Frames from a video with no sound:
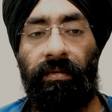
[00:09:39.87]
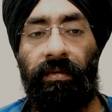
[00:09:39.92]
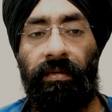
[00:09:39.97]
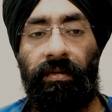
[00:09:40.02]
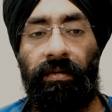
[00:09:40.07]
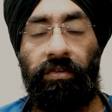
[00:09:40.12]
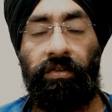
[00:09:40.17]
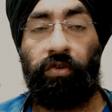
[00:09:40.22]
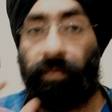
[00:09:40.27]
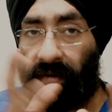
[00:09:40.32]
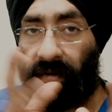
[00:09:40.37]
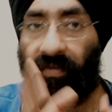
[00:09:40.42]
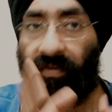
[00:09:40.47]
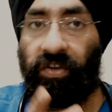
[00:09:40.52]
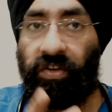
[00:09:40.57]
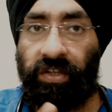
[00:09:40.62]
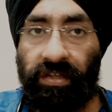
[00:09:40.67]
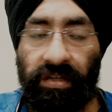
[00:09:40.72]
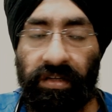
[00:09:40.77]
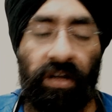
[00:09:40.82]

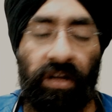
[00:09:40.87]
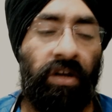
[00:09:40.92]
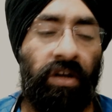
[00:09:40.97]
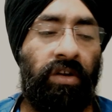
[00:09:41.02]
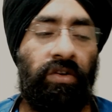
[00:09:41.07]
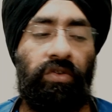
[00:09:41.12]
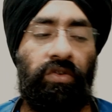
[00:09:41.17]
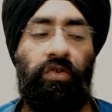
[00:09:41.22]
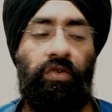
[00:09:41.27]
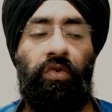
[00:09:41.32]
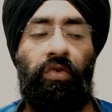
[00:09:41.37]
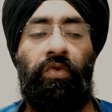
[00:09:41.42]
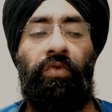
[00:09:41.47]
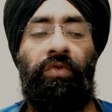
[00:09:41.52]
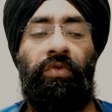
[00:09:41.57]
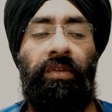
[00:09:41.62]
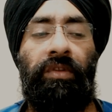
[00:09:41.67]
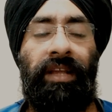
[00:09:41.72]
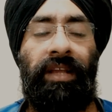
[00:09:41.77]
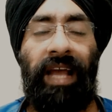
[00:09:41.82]
supervision,
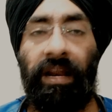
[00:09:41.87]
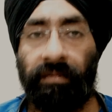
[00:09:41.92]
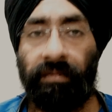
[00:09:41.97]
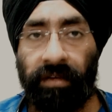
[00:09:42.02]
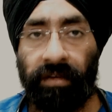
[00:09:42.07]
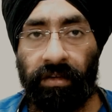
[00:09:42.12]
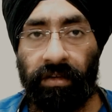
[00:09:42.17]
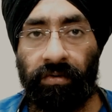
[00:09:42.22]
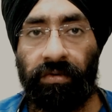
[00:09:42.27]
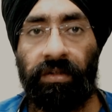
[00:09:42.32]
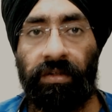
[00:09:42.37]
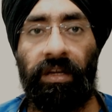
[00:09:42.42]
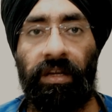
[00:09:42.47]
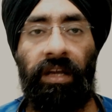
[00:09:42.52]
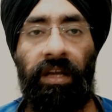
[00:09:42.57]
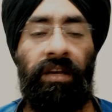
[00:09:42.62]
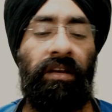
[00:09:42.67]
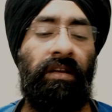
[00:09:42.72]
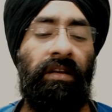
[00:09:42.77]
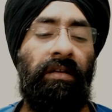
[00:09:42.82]
so it can be used
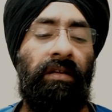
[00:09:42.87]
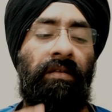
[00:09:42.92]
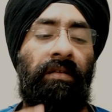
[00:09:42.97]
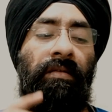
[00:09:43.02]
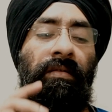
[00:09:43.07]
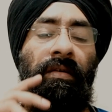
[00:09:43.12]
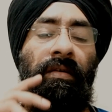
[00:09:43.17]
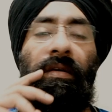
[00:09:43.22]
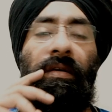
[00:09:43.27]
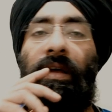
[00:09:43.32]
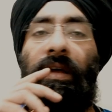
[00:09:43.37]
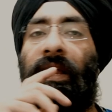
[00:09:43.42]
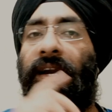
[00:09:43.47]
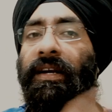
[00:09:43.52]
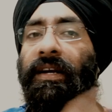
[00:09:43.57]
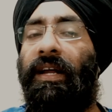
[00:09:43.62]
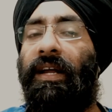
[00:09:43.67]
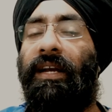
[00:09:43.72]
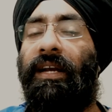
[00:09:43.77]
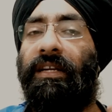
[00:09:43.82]
in
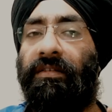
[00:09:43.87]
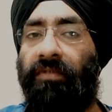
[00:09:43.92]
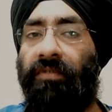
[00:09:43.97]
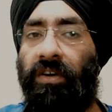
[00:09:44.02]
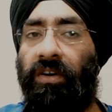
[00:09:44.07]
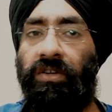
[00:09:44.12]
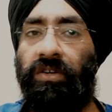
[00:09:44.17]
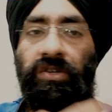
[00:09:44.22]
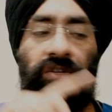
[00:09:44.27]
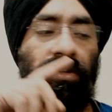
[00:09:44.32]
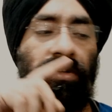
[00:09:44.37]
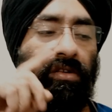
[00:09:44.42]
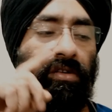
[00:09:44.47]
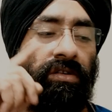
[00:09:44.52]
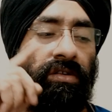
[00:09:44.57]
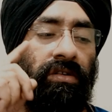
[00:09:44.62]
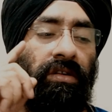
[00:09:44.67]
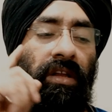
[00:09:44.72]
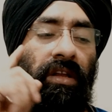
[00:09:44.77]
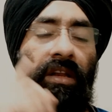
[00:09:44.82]
erectile
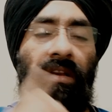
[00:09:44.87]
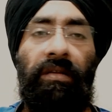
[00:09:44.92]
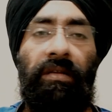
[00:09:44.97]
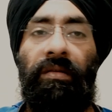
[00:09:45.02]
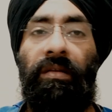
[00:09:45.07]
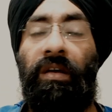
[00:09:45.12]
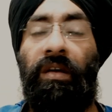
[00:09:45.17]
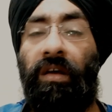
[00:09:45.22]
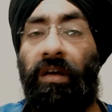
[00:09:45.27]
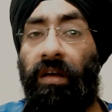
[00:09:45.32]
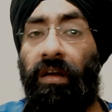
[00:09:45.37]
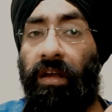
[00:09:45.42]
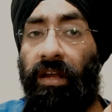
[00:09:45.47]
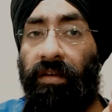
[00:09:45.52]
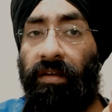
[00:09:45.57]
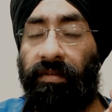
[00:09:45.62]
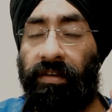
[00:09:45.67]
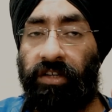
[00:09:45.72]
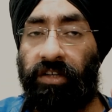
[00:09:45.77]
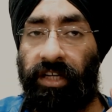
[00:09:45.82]
dysfunction, in
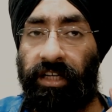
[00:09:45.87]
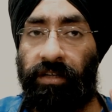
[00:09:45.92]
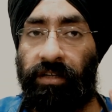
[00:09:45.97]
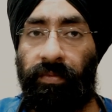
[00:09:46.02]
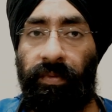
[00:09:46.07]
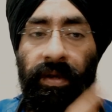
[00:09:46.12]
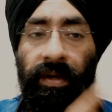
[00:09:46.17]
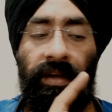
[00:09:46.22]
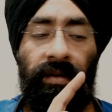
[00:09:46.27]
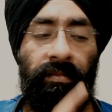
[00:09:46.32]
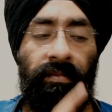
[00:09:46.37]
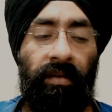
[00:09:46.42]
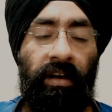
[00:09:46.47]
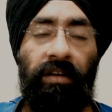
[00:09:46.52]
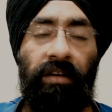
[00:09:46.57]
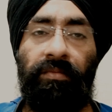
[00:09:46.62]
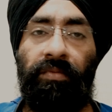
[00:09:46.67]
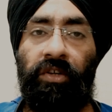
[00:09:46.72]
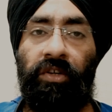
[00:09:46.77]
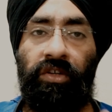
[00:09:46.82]
even chest pain,
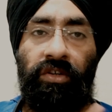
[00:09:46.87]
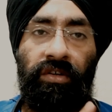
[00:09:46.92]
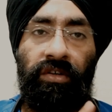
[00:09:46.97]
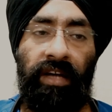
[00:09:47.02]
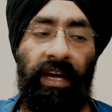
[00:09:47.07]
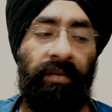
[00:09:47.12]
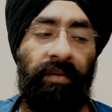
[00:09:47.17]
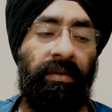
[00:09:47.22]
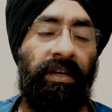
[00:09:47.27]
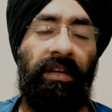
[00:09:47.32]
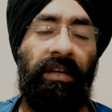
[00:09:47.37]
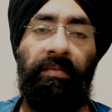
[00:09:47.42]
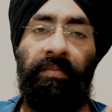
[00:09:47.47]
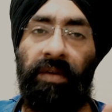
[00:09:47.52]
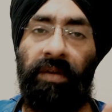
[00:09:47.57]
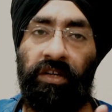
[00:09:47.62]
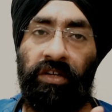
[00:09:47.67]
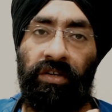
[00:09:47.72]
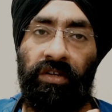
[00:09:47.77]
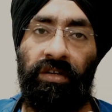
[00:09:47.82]
blood pressure, diabetic
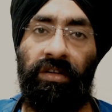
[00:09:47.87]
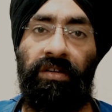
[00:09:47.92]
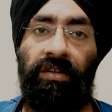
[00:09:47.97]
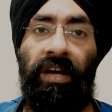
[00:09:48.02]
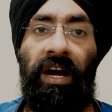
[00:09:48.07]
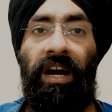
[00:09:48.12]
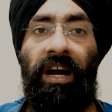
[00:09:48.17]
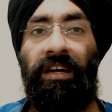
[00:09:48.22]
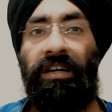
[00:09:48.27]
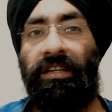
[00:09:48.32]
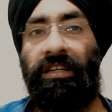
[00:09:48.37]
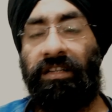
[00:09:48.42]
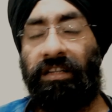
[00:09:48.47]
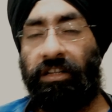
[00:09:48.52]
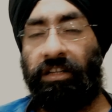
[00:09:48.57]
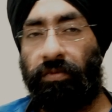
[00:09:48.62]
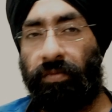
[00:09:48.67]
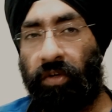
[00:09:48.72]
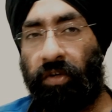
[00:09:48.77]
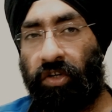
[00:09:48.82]
patients, heart
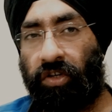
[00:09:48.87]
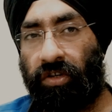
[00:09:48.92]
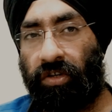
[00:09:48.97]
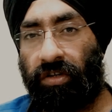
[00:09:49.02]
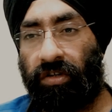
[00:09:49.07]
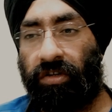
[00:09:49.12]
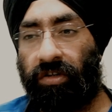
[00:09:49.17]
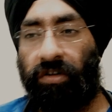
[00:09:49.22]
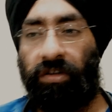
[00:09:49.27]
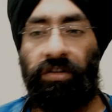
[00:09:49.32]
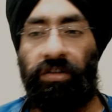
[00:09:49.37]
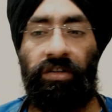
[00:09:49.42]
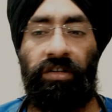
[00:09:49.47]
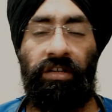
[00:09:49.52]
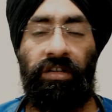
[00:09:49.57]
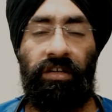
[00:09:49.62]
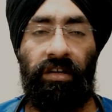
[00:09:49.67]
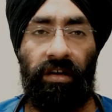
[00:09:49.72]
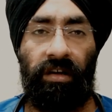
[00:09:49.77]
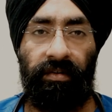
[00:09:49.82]
disease patients,
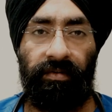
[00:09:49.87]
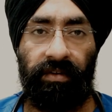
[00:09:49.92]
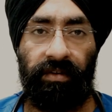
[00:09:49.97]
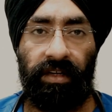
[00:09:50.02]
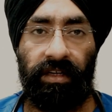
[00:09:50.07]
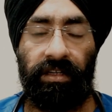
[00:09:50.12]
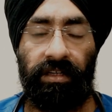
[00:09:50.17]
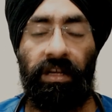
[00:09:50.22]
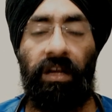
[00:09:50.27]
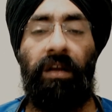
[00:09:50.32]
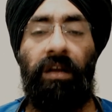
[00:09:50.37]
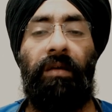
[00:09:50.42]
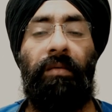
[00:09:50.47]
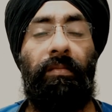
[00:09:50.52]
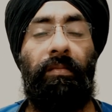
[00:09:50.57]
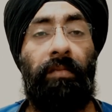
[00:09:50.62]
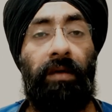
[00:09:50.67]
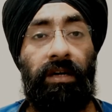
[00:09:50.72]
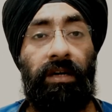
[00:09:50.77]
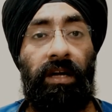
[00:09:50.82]
surgery recoveries,
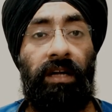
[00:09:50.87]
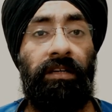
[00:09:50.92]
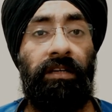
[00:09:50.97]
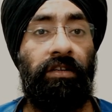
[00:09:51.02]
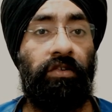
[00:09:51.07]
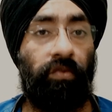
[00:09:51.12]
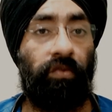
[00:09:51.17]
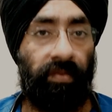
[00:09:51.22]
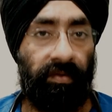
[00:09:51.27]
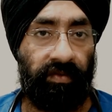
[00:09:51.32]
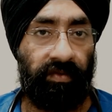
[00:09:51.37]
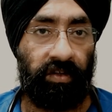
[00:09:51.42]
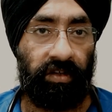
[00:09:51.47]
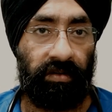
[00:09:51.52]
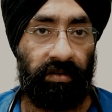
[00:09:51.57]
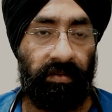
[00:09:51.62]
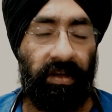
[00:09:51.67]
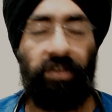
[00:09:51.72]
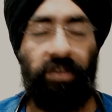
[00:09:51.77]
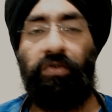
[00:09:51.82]
but under
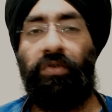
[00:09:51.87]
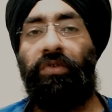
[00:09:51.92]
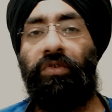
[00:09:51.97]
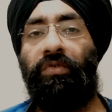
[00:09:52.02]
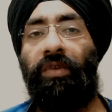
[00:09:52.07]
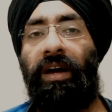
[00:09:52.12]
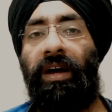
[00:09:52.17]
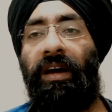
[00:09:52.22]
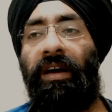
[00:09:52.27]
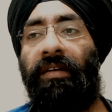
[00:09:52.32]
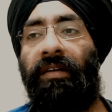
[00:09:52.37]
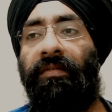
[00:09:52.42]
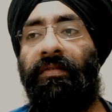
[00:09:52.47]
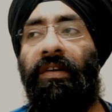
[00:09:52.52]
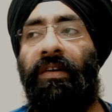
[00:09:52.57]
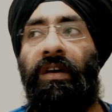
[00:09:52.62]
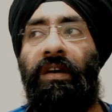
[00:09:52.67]
supervision. Make sure to have